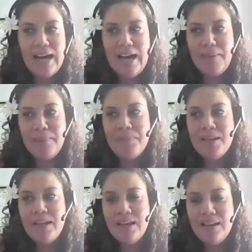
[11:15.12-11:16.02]

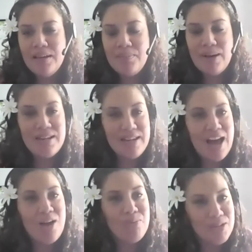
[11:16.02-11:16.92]
But
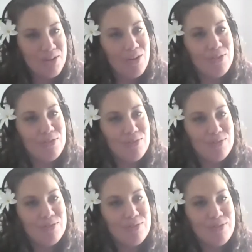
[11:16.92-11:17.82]
now we know
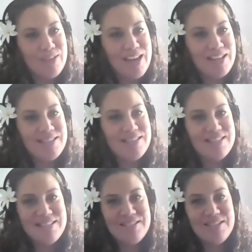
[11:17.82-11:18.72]
that
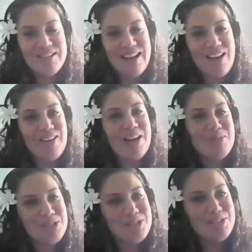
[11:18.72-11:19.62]
our
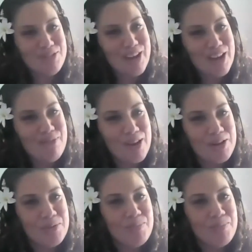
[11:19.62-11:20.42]
languages do have value.